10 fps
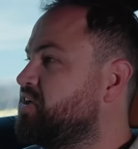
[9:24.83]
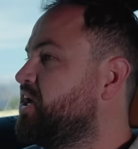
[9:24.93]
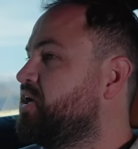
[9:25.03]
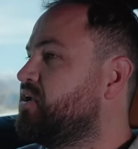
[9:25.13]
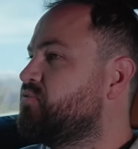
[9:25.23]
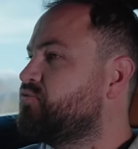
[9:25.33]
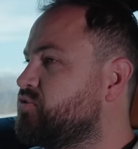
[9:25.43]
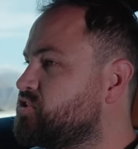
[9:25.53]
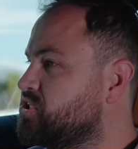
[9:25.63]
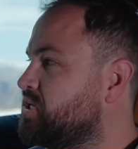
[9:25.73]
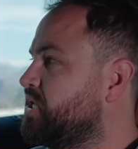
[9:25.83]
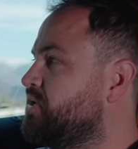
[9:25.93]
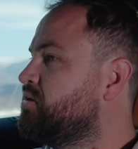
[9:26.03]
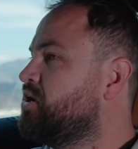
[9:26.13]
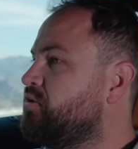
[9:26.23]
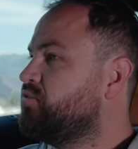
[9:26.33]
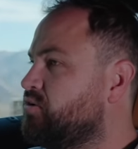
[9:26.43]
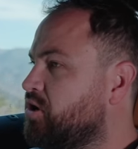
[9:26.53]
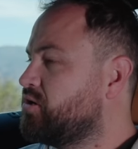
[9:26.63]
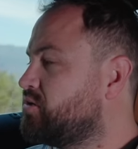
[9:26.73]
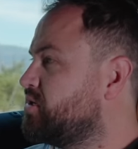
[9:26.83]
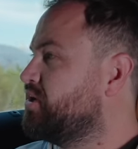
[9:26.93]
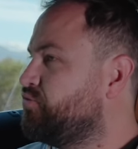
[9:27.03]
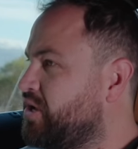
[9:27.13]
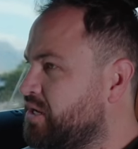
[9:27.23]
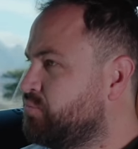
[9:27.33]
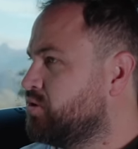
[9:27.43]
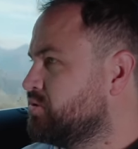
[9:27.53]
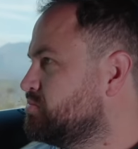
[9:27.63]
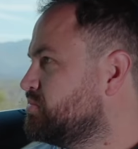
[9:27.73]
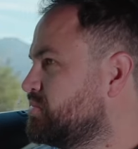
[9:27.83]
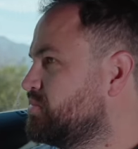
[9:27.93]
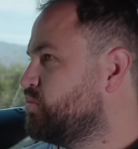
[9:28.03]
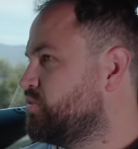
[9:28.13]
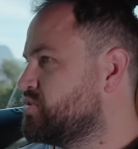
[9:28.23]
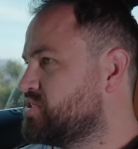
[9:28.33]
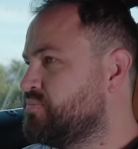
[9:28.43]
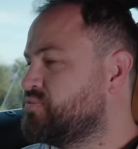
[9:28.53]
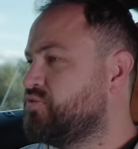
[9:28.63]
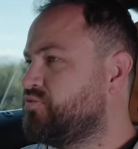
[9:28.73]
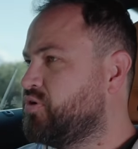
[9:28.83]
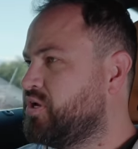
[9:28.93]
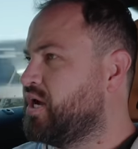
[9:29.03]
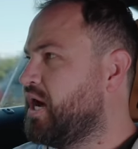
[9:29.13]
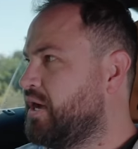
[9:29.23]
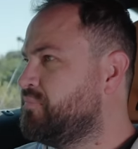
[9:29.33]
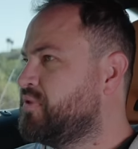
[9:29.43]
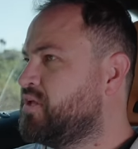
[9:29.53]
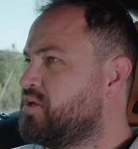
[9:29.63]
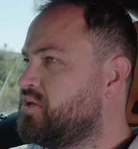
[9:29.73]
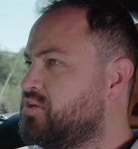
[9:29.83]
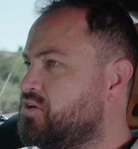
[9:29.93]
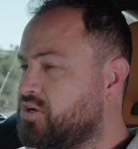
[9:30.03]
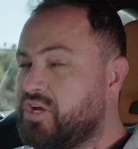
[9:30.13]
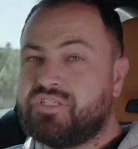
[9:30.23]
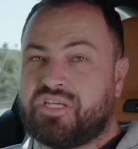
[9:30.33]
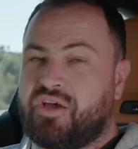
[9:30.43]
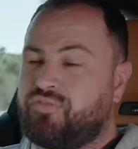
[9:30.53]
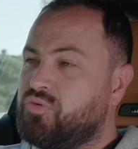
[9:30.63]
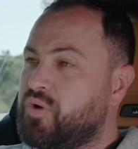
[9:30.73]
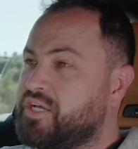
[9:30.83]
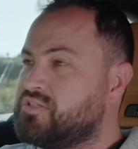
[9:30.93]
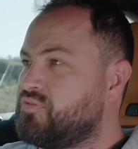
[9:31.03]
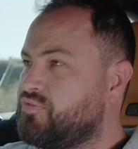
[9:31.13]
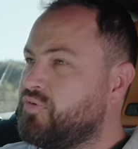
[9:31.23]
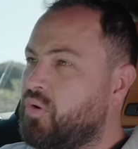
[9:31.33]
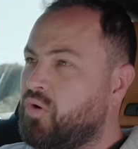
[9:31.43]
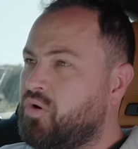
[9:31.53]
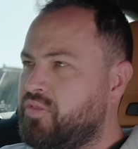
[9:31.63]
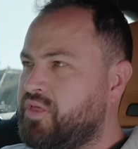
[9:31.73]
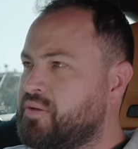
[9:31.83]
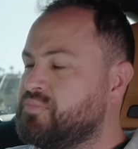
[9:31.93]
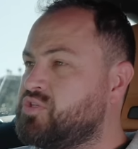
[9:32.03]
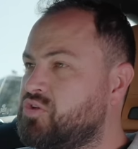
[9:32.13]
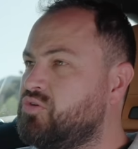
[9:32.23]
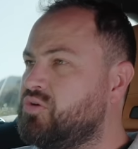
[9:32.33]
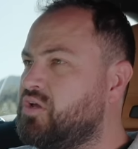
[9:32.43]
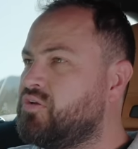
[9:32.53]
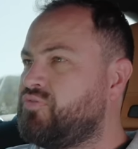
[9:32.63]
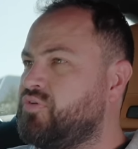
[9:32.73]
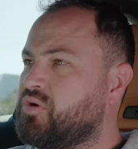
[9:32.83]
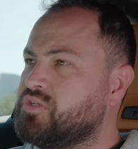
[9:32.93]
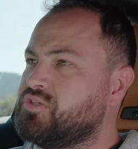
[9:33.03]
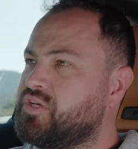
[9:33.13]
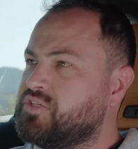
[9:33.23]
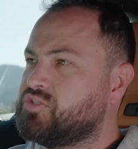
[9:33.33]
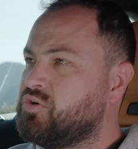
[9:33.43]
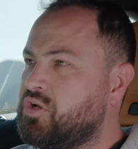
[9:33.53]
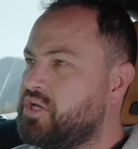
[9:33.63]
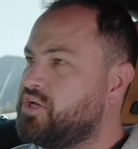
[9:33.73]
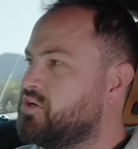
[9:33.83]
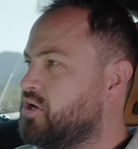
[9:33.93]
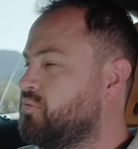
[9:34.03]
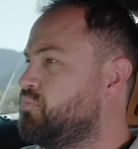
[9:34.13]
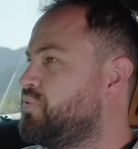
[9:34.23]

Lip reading: And unfortunately, they're not available with this M240i. You're going to have to wait for the M2 if you want to get your hooligan on.